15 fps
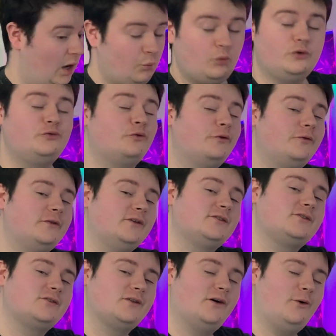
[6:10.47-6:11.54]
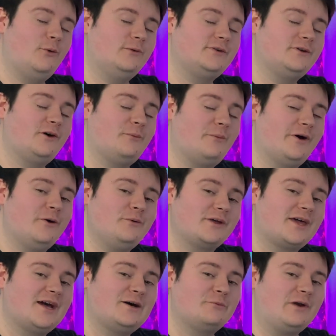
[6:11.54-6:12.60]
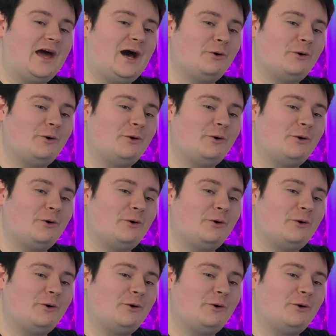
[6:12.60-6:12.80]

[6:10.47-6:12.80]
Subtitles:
I would run this audit on my own account,